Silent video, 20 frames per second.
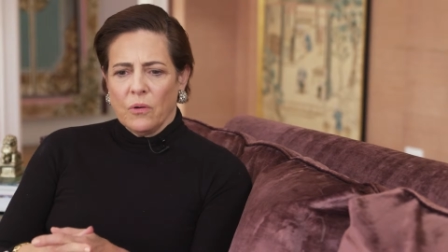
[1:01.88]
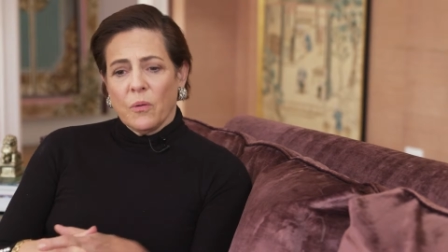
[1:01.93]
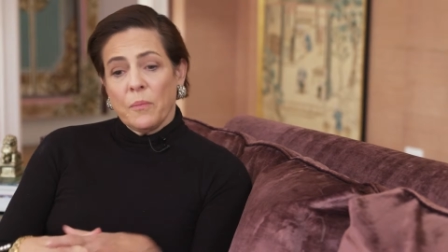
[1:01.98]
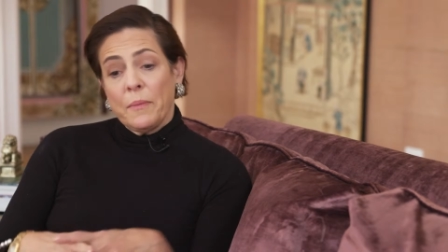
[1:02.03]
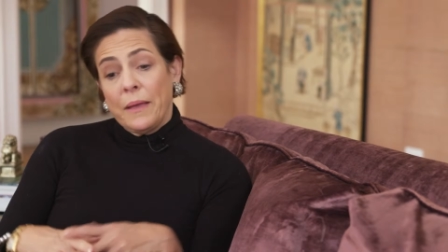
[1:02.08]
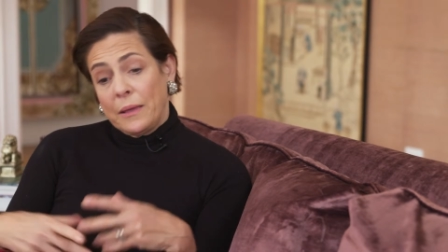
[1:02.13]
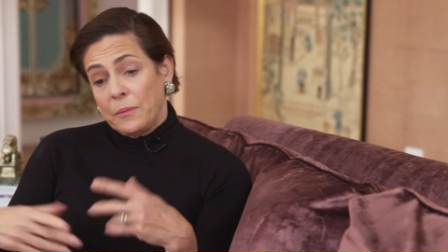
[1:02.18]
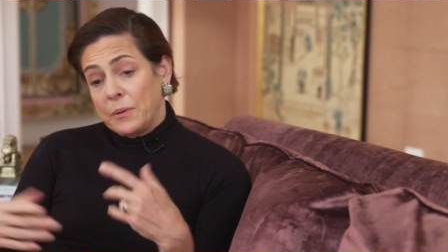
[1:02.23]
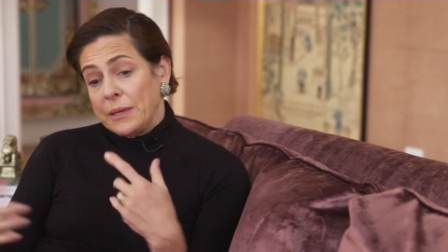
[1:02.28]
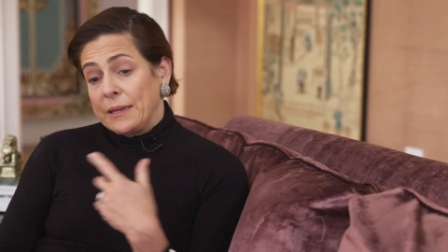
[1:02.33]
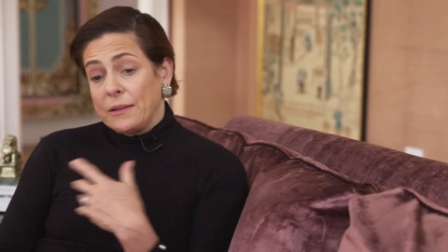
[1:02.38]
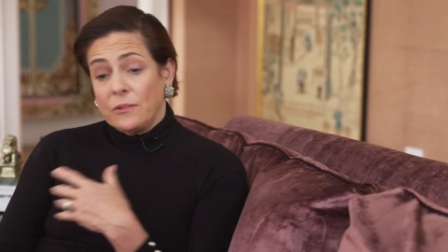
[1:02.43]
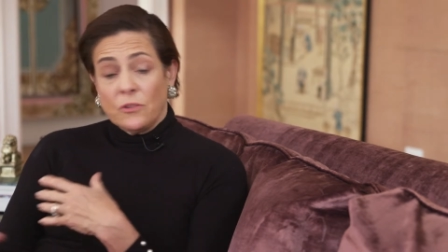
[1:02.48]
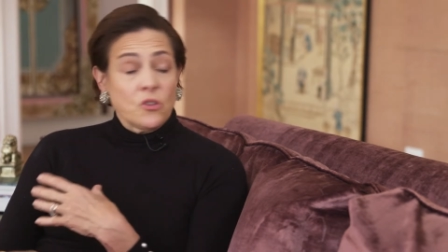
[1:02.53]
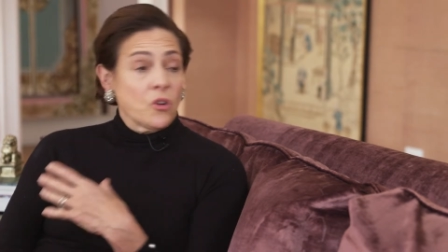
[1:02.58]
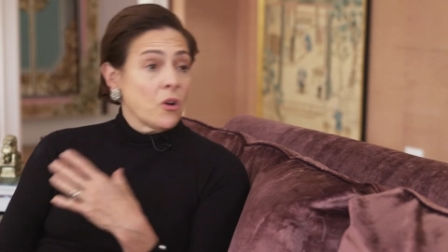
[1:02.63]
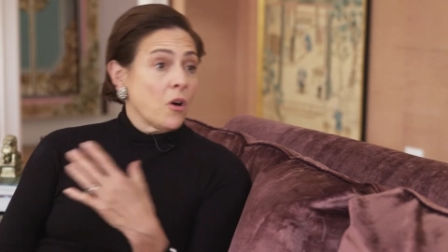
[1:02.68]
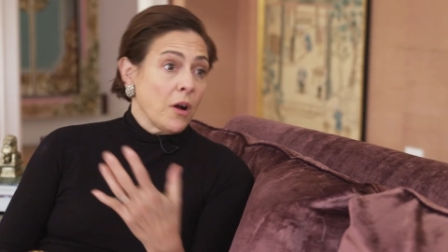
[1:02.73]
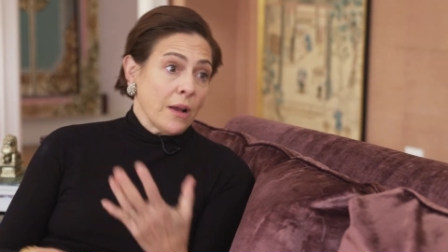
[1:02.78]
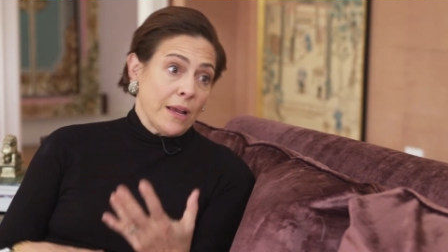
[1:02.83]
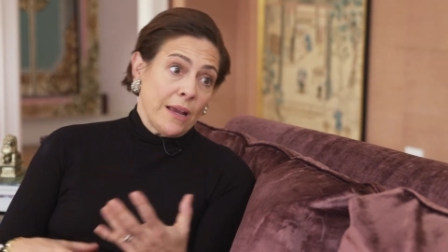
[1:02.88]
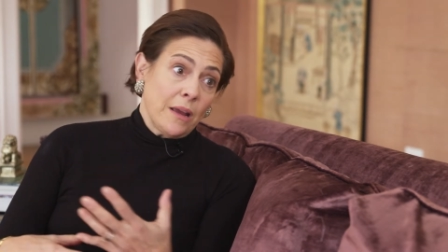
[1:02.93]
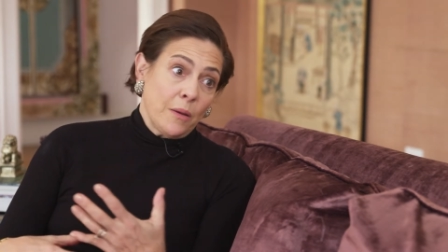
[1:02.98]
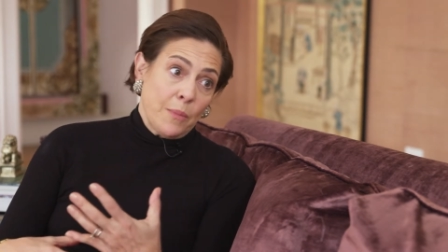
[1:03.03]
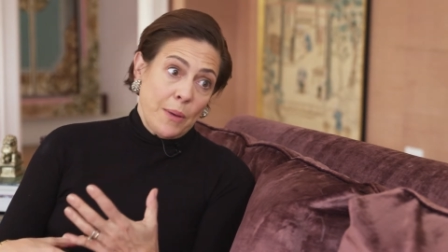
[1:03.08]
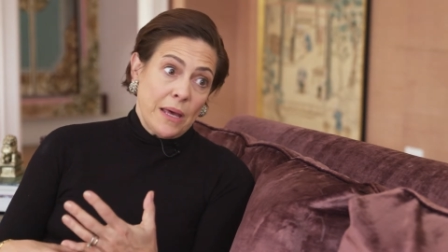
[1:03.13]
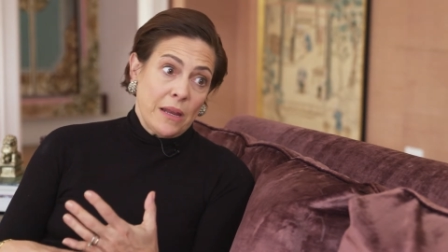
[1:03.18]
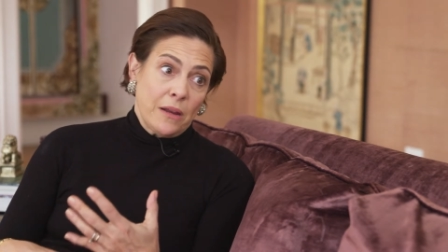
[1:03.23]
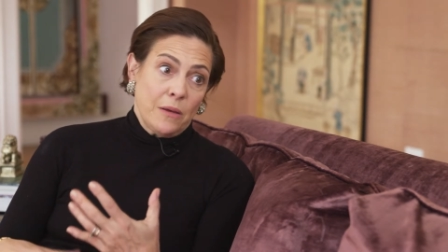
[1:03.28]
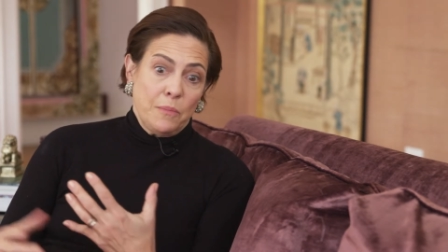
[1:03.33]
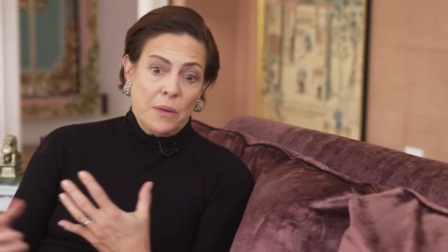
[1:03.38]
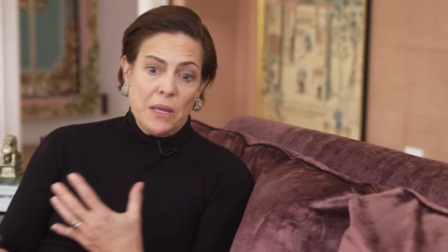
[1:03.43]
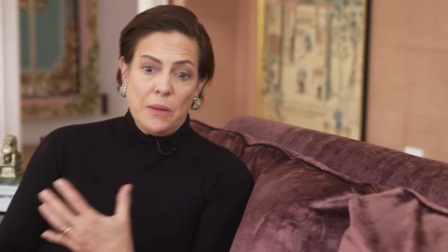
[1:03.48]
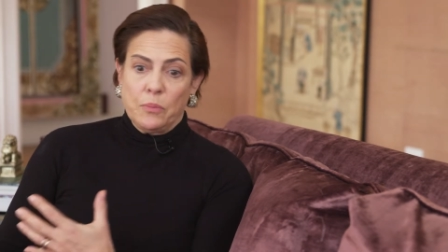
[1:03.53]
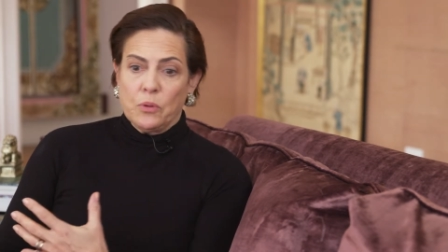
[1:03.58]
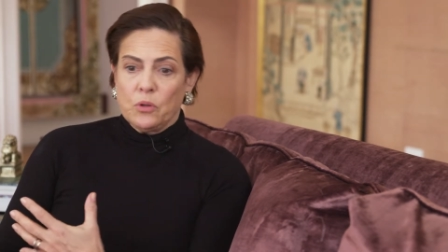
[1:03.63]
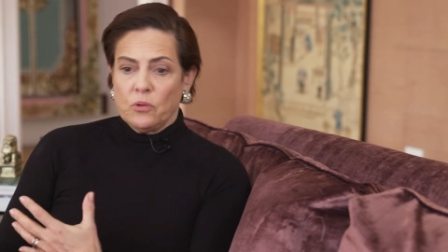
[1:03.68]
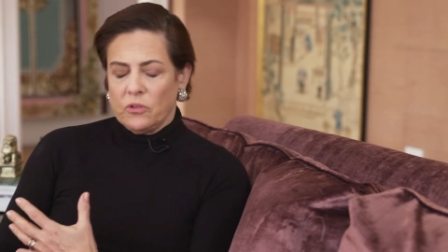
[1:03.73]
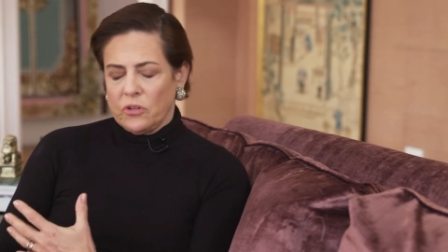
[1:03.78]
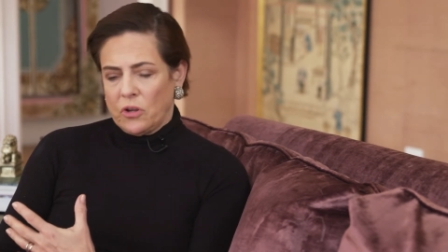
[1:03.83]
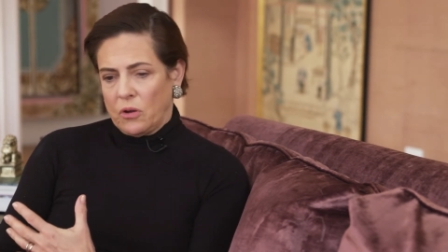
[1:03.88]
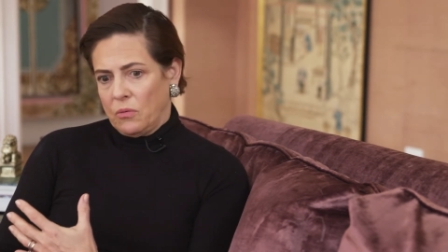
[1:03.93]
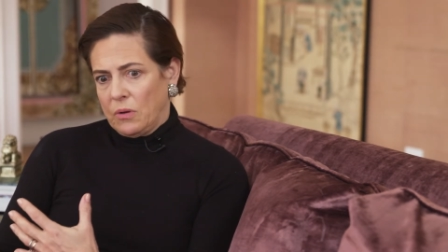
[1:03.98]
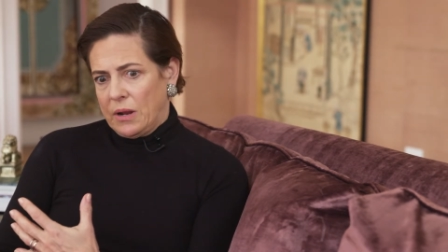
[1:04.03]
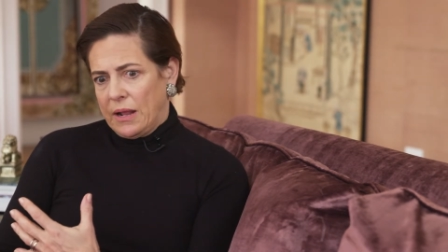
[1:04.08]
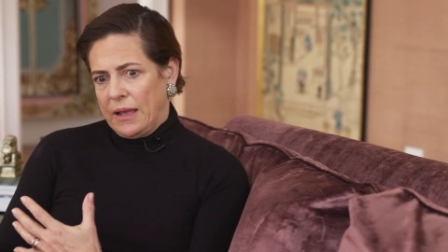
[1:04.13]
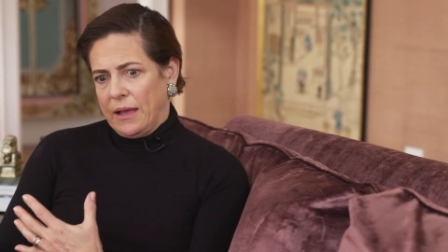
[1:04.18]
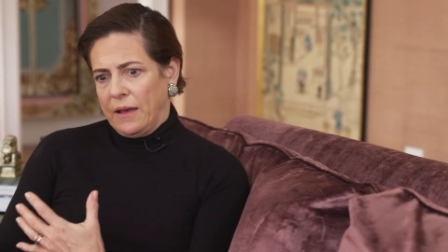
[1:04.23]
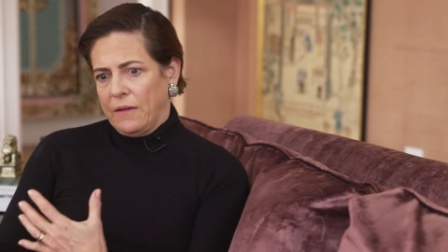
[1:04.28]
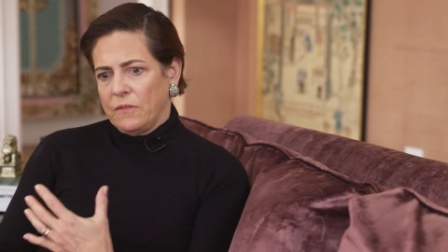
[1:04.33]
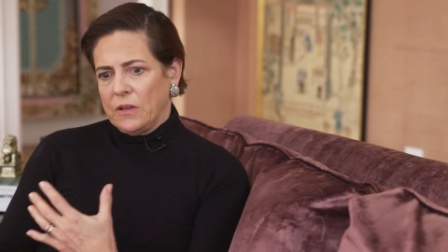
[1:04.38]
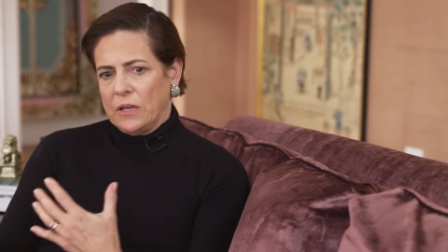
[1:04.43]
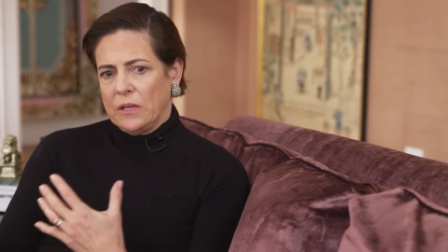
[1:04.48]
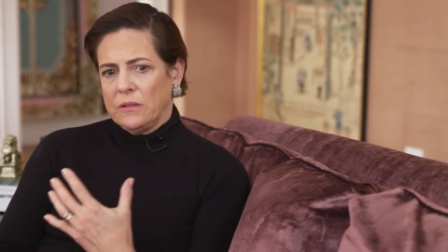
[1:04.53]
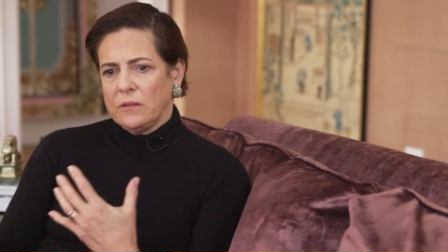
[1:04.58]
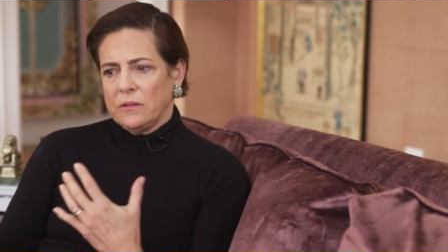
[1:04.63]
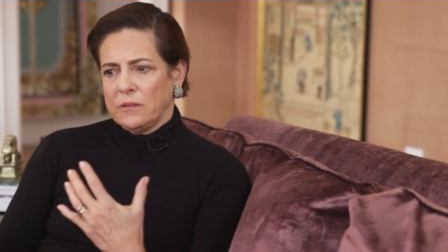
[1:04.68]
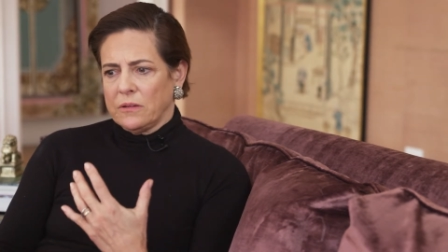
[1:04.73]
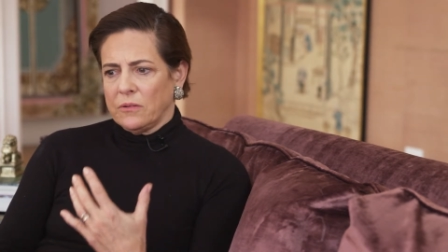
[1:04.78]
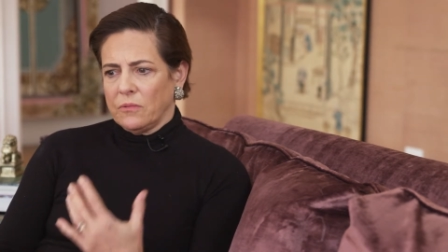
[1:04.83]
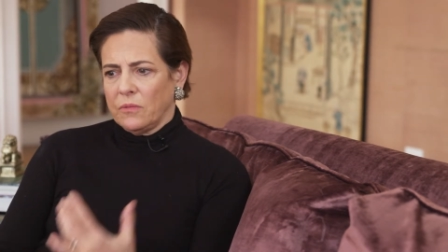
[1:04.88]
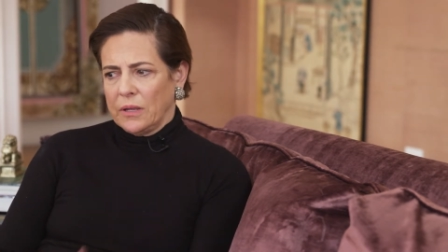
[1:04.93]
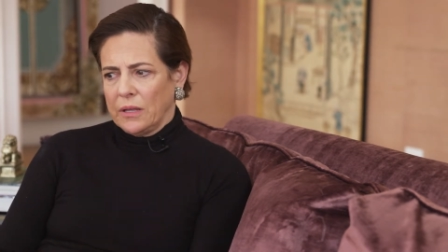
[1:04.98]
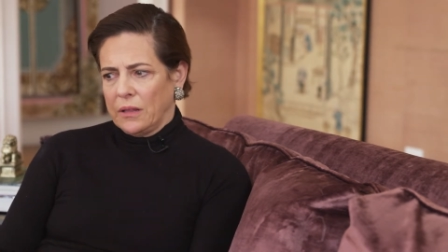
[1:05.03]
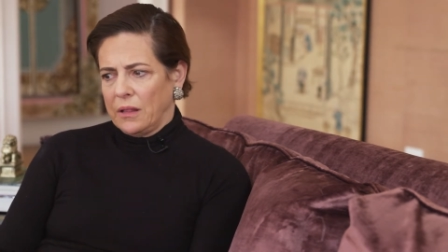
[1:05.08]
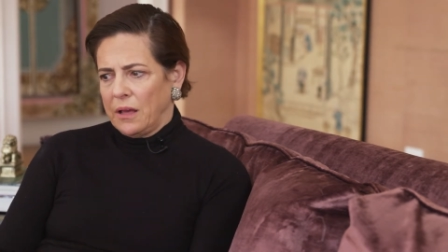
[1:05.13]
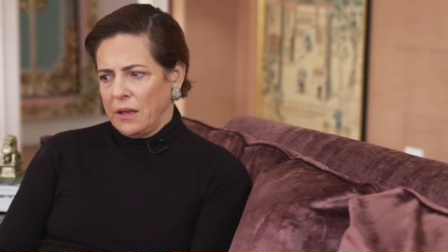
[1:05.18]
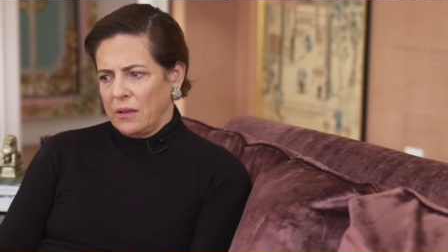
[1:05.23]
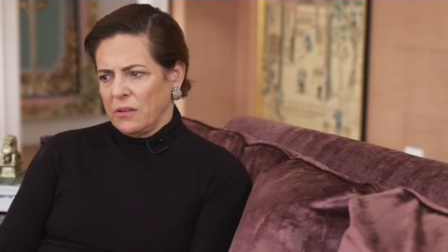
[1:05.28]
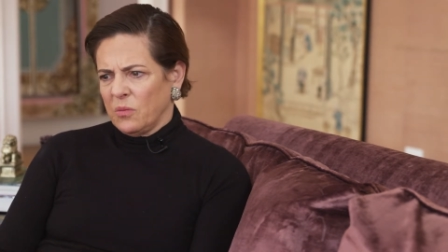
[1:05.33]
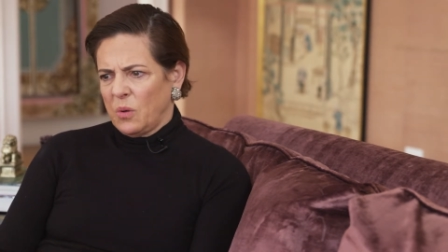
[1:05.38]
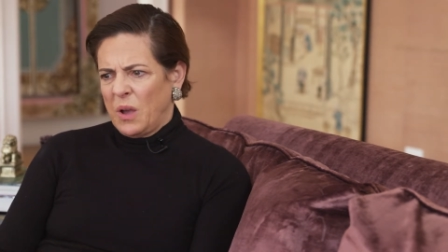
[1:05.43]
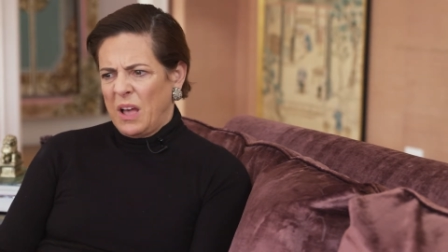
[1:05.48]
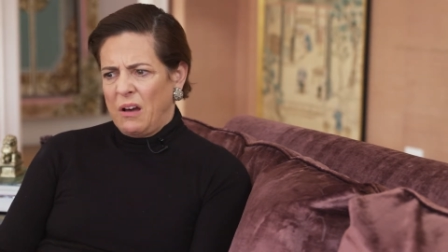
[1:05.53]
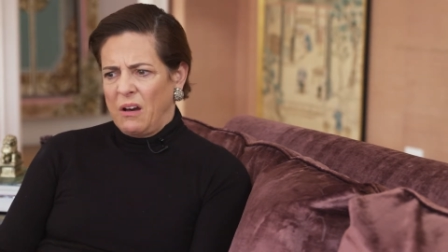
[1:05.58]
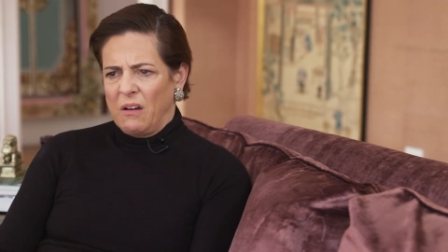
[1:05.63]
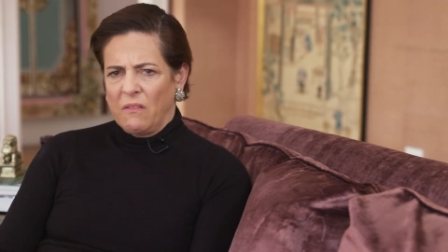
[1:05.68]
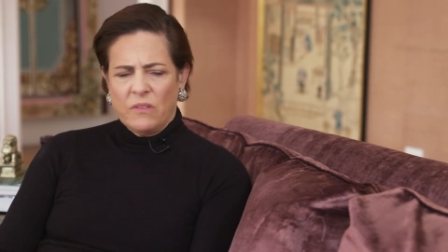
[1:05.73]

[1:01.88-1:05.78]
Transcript: or maybe in talking about it, people who don't have it to realize, wow,